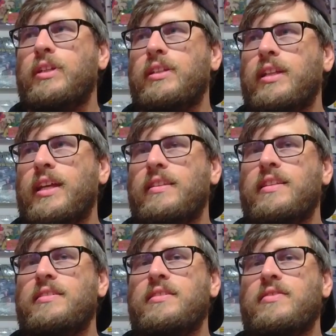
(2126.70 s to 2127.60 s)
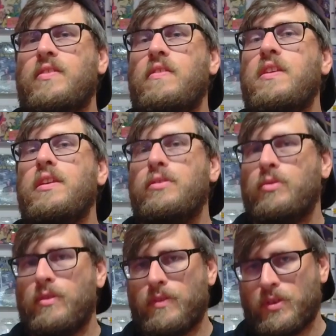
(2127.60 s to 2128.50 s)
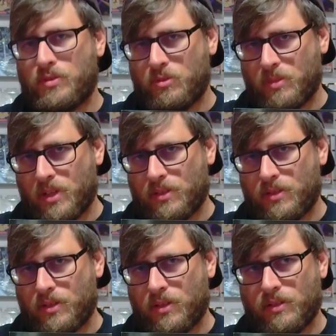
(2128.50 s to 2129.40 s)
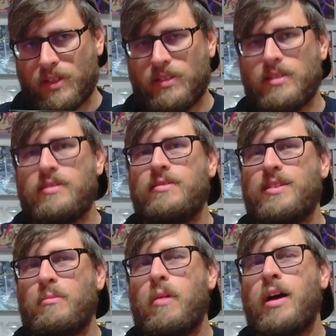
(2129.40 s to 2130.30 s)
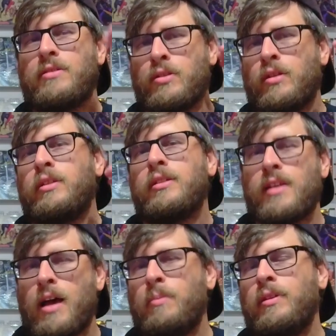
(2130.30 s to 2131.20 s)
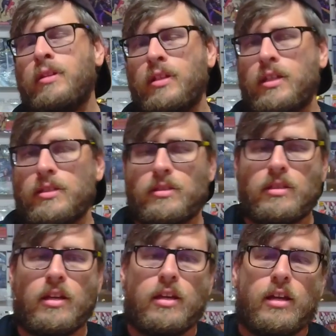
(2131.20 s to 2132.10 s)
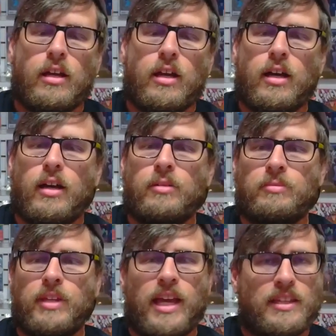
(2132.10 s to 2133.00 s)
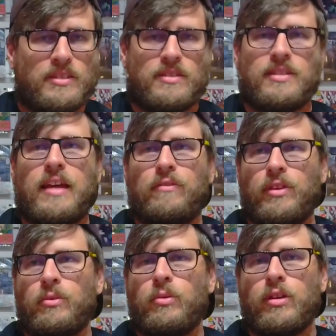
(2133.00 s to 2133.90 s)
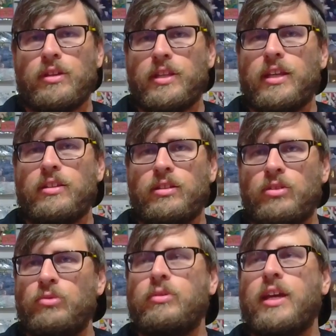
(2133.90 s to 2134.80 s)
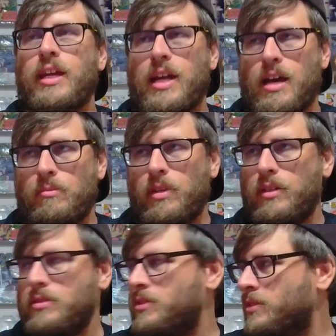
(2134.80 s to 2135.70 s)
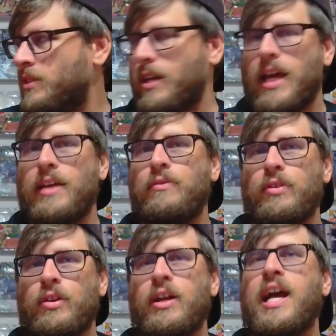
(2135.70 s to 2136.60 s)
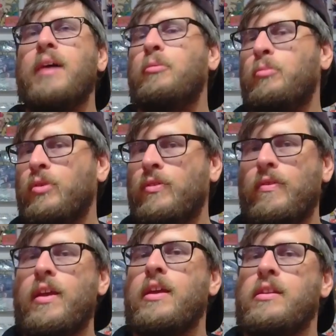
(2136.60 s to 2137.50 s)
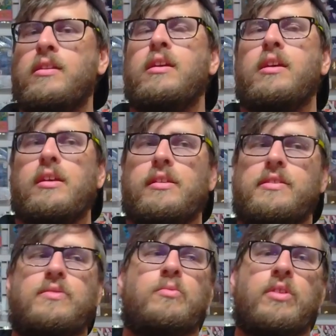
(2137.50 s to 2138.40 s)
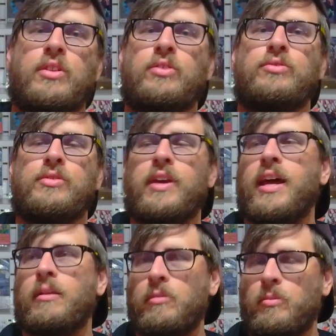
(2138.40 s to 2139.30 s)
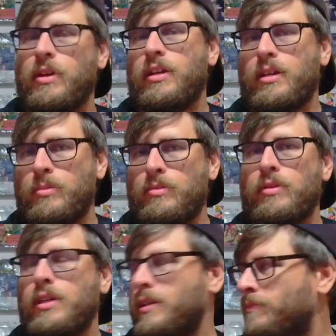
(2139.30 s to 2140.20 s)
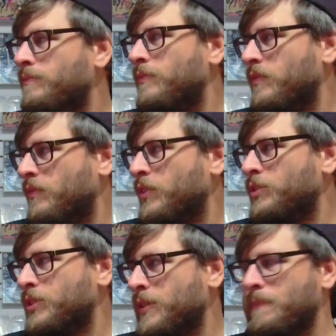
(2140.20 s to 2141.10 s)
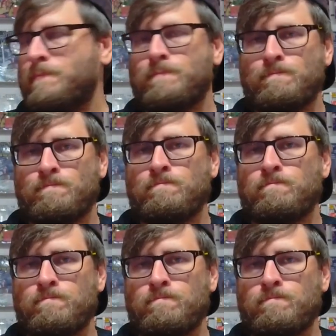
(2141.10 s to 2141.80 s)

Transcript: like, this is the Universal Monster. Like, this is the monster at the top of the list. But, yeah, this is definitely one that you cannot miss. Mm-hmm. If you're a comic book fan, this is one of those you got to be picking up and reading. Yeah, and, sure. And if you're